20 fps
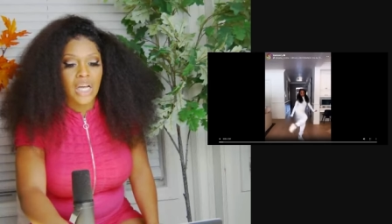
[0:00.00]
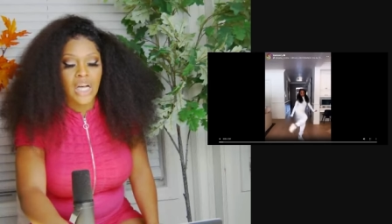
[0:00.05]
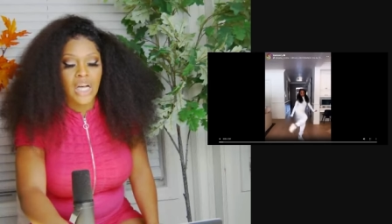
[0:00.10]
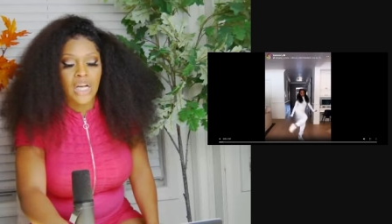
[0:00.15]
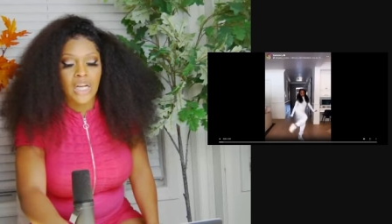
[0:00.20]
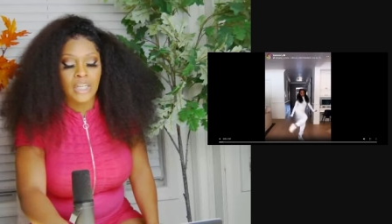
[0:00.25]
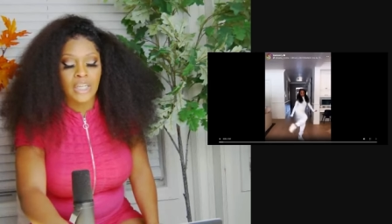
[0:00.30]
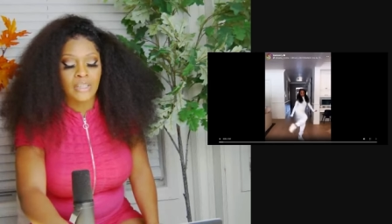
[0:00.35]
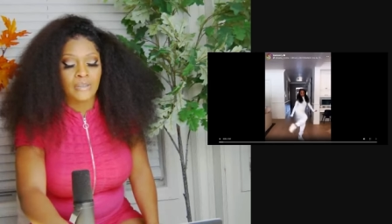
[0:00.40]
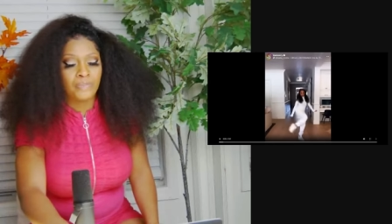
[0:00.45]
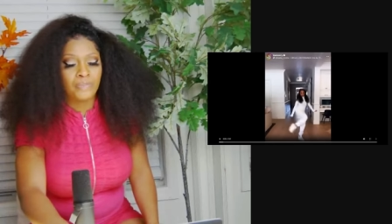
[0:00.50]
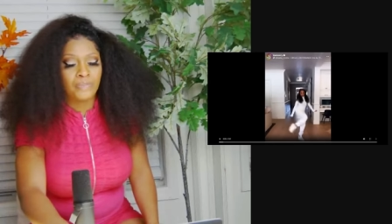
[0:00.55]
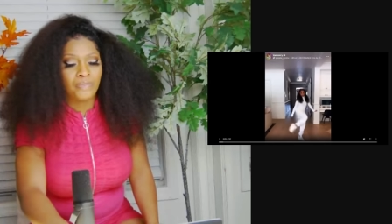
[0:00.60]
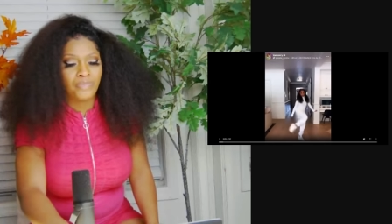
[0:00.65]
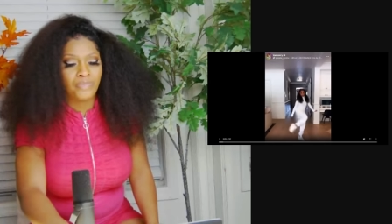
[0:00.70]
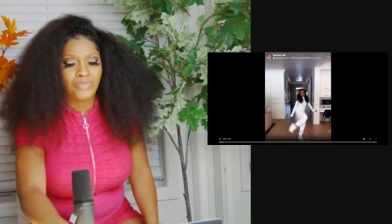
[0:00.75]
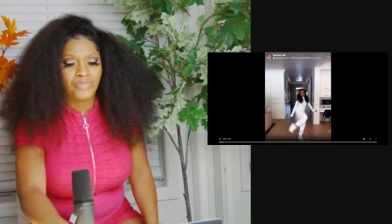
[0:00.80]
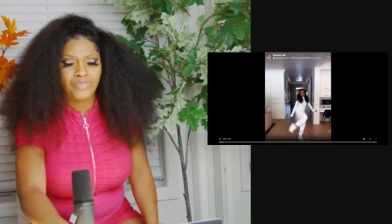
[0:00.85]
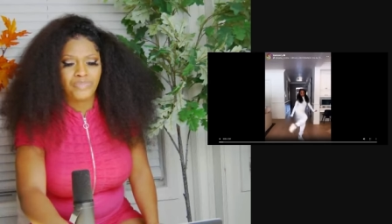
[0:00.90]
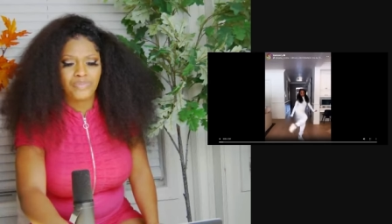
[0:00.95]

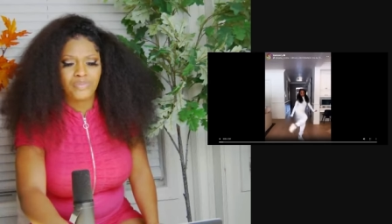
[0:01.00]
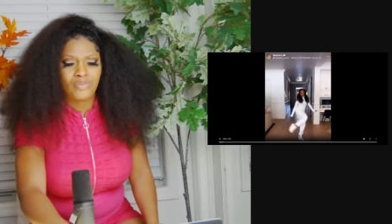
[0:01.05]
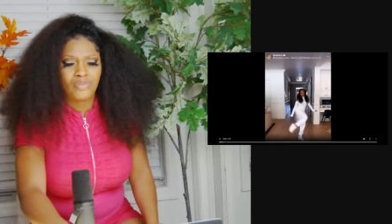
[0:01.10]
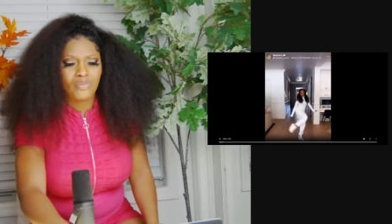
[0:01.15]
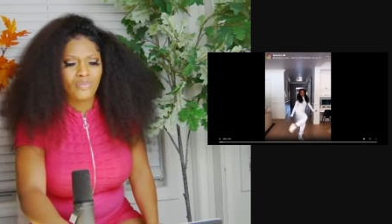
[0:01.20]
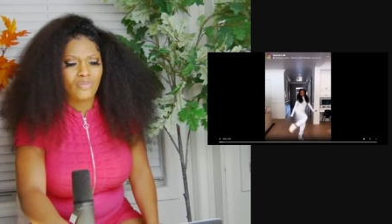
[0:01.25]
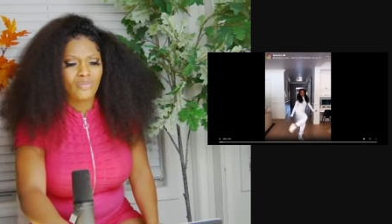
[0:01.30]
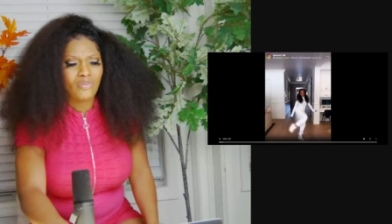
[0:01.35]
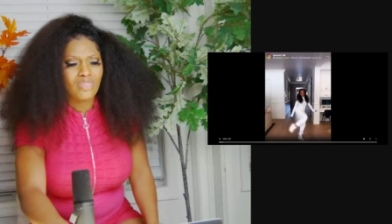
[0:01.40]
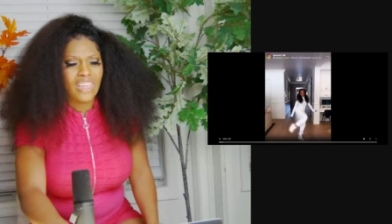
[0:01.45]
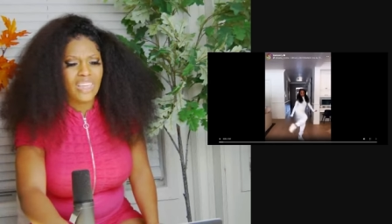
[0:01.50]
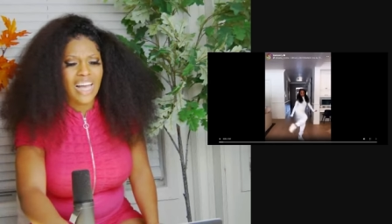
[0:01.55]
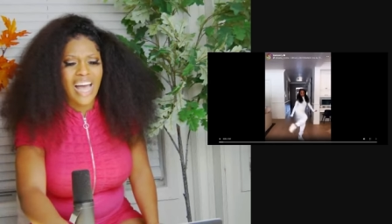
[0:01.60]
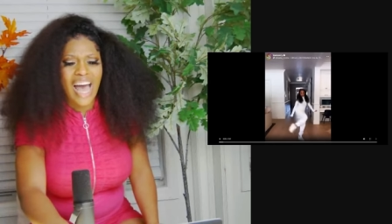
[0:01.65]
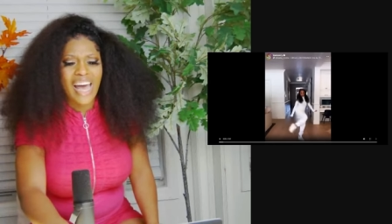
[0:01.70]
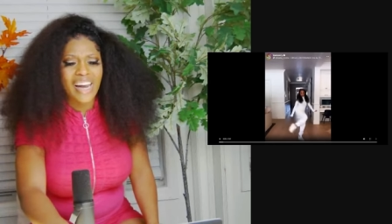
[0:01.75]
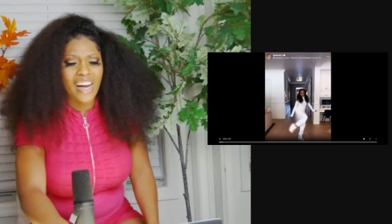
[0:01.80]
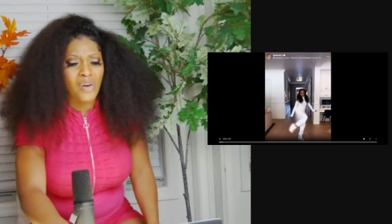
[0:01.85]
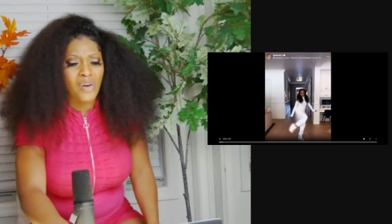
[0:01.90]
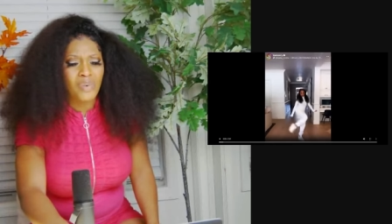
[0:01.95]
I
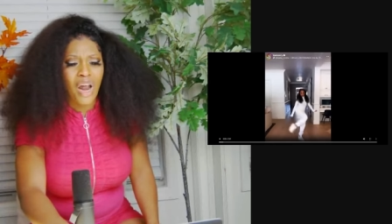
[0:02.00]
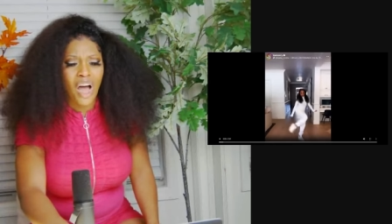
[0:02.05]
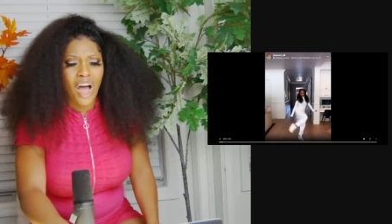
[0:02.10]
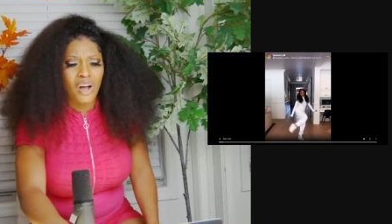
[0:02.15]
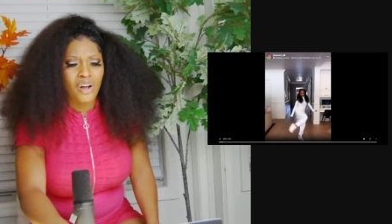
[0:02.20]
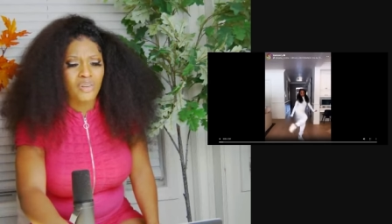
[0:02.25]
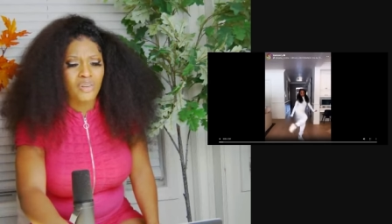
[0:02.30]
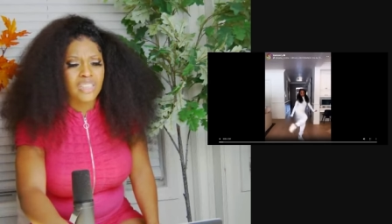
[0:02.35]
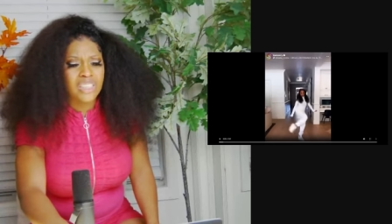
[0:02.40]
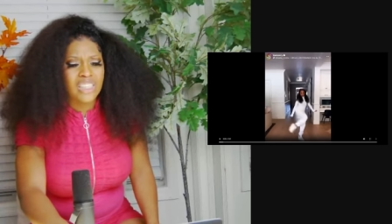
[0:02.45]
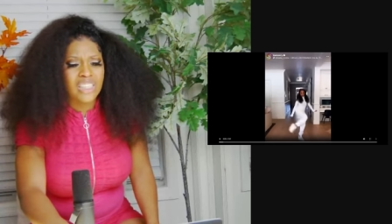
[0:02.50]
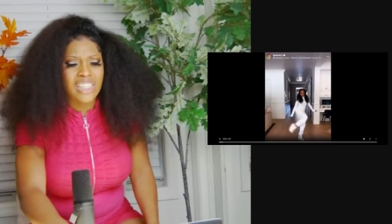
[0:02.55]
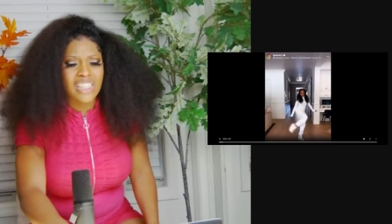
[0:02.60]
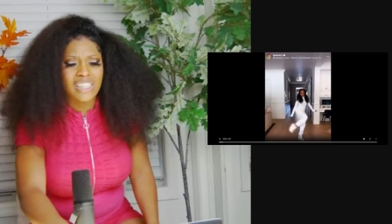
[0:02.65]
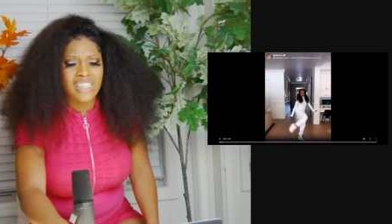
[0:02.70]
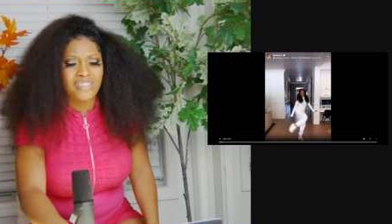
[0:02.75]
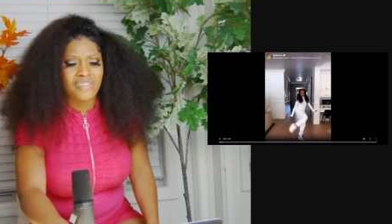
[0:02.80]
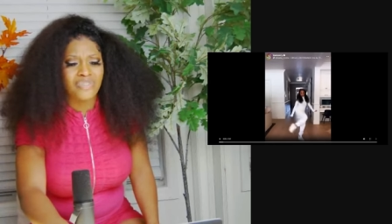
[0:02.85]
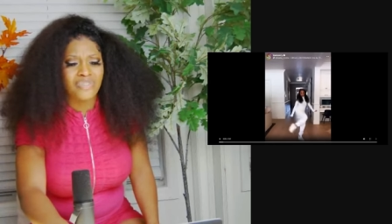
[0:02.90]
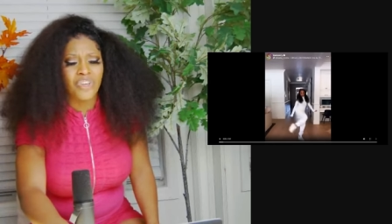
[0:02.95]
don't know,
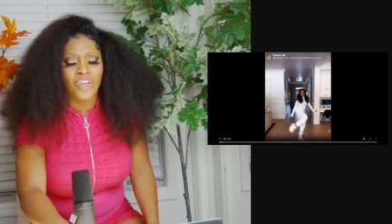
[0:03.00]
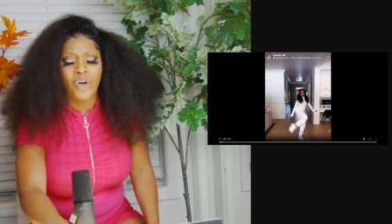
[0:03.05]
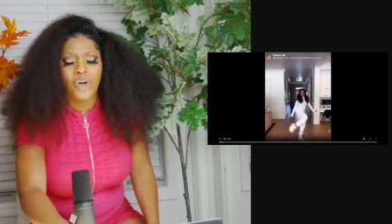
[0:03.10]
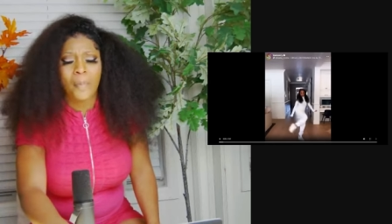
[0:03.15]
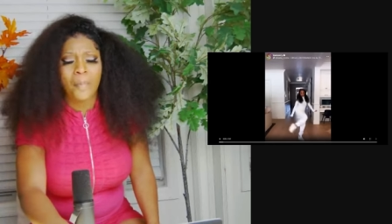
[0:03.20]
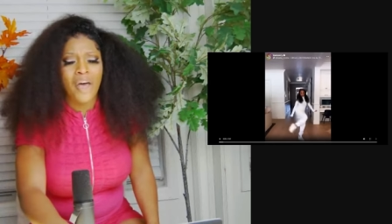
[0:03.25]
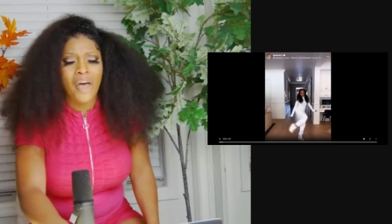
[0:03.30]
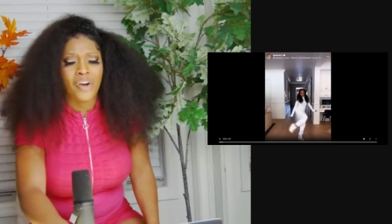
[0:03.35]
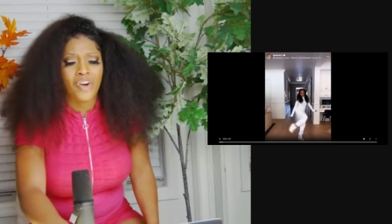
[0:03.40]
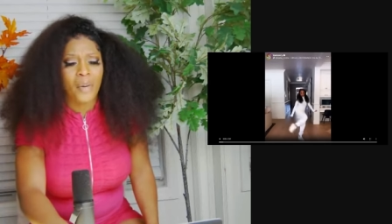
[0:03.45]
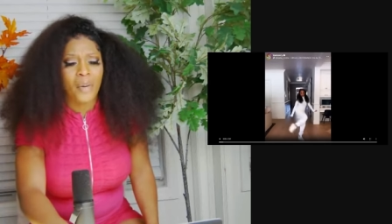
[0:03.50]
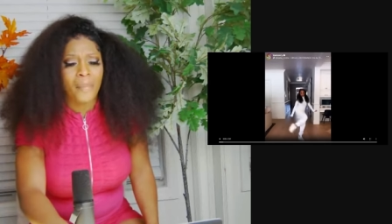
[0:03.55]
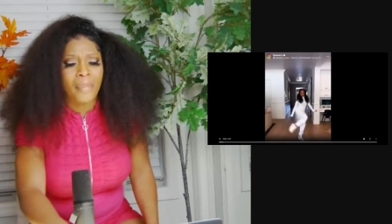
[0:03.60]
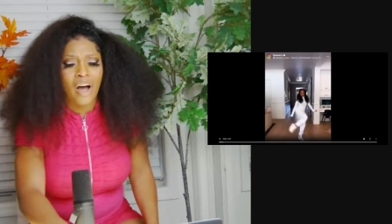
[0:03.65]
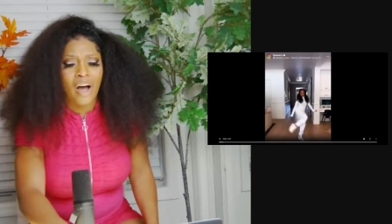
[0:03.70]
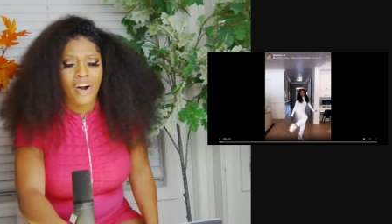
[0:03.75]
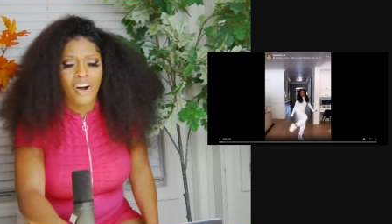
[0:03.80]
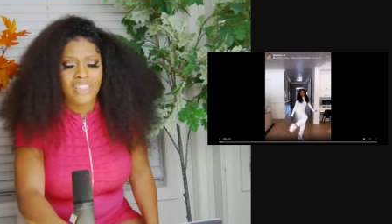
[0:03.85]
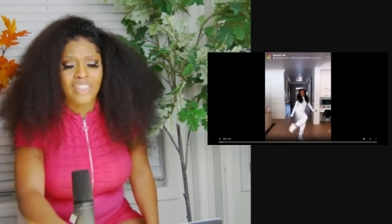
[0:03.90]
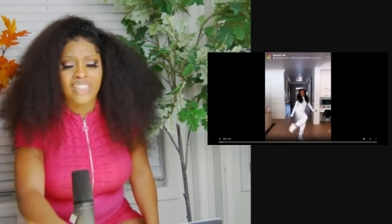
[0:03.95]
to feel better
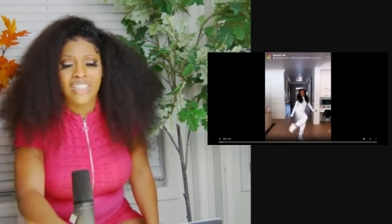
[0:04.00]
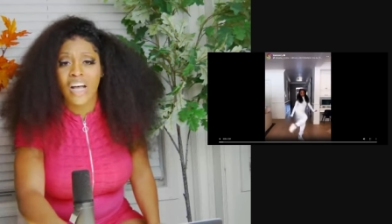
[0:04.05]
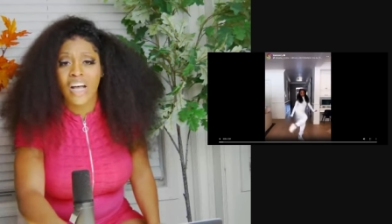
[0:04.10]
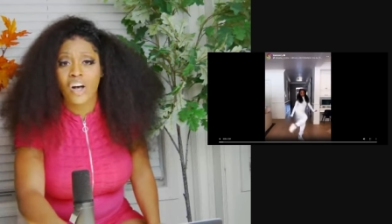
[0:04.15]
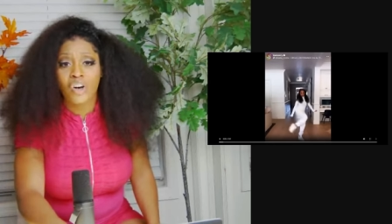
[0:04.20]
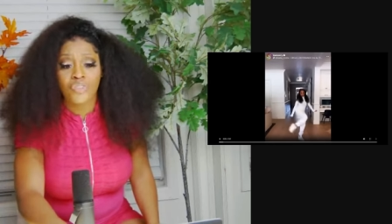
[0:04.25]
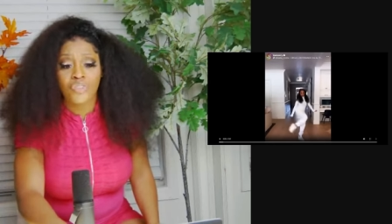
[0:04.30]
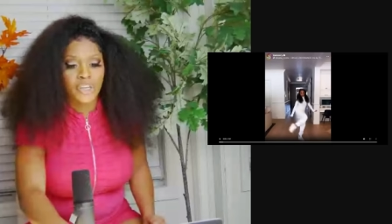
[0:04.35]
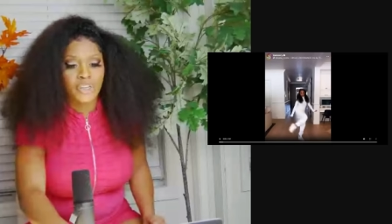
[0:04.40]
about herself.